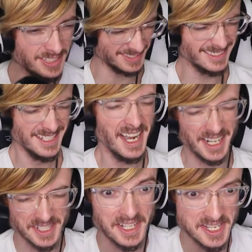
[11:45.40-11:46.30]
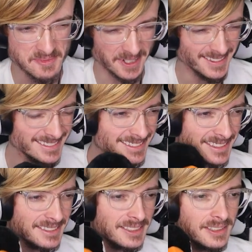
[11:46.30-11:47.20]
purchase I got the last part. funds
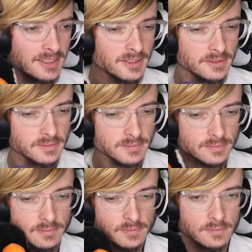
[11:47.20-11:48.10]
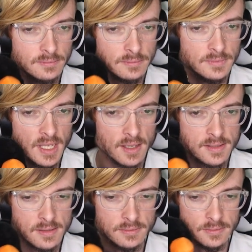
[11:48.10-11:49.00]
what we do on this channel. Yes.
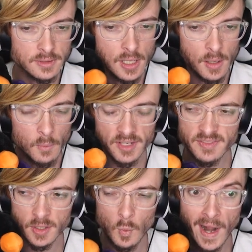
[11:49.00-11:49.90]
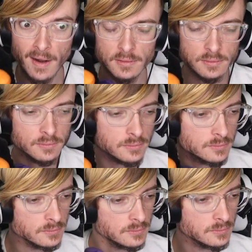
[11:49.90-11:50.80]
Thank you so much for, for your support,